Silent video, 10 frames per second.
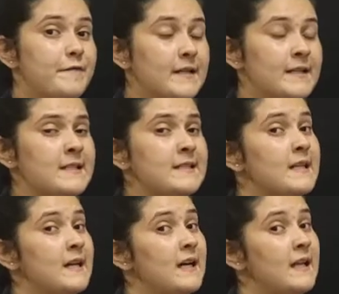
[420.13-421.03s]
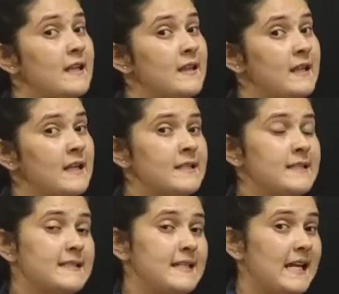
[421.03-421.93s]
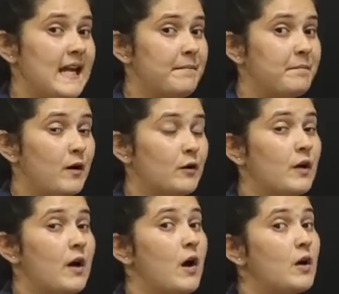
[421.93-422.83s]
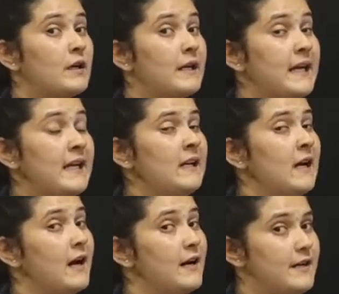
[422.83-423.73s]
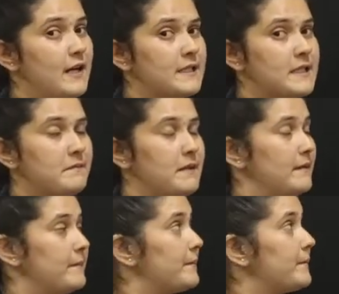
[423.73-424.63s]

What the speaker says: First, let us see about green dustbin.